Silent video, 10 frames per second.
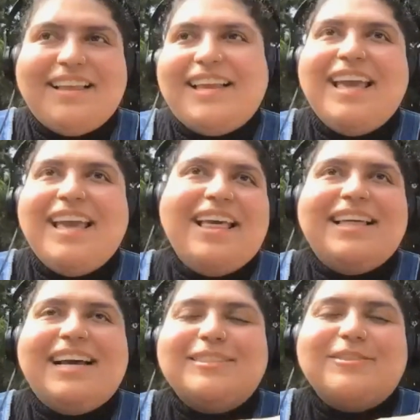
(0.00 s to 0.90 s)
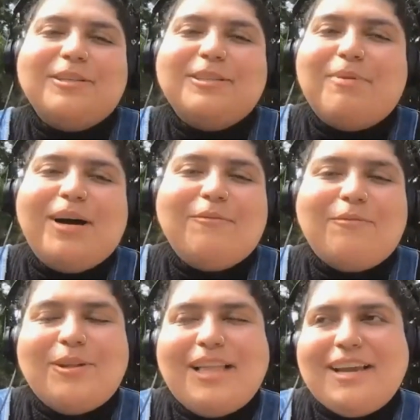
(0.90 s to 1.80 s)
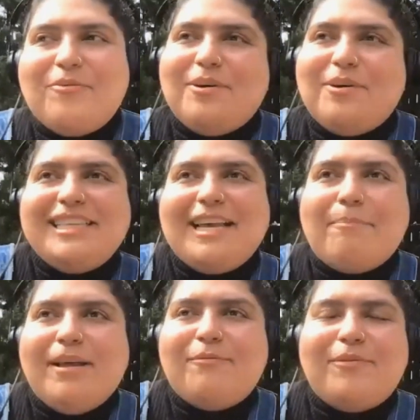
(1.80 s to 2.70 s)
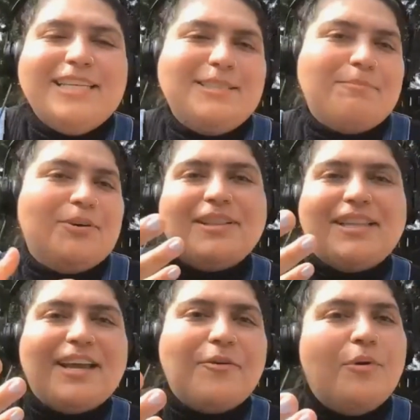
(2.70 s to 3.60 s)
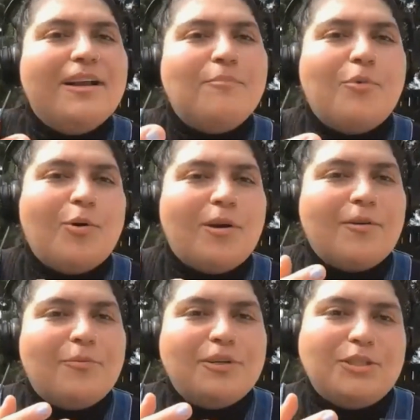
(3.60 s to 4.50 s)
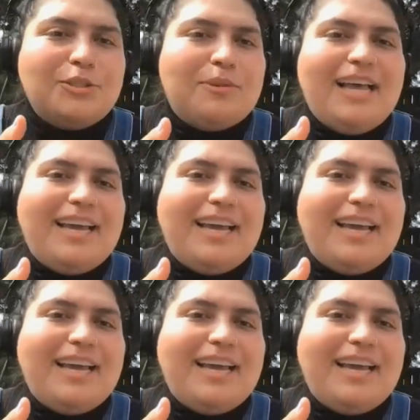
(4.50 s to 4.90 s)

like that's our spot for like WhatsApp and Facebook. Like, what more would you